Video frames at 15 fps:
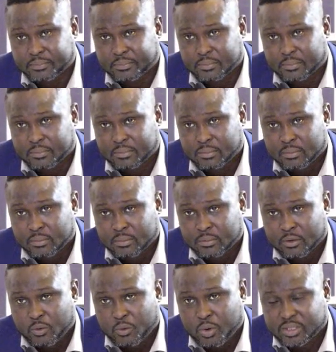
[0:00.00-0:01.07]
Yes,
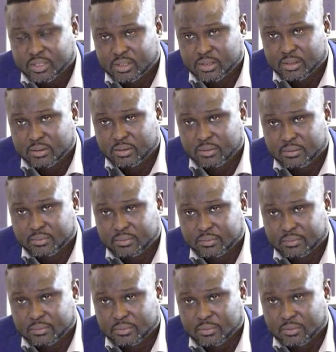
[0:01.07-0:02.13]
it was not
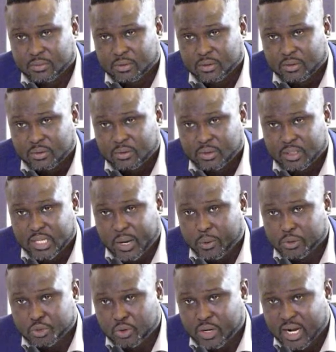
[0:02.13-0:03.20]
forthcoming. There was
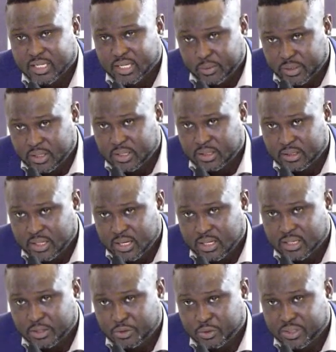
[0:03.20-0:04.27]
no grant
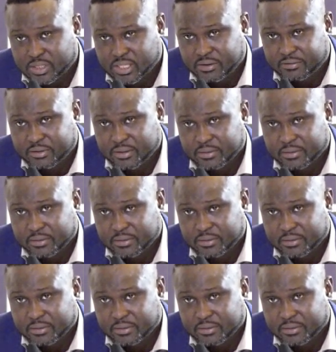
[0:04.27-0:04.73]
that you received?